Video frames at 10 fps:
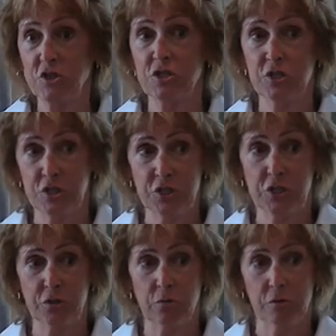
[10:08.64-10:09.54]
she should
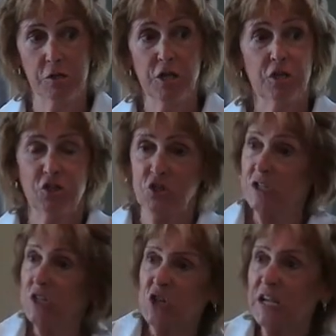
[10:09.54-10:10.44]
do. She
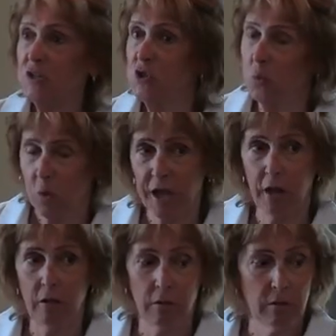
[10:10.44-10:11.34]
didn't change the
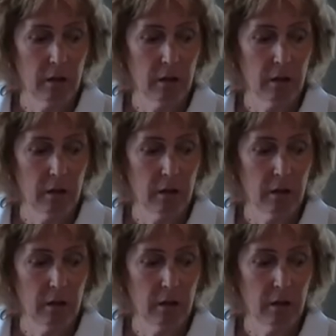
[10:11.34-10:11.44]
will,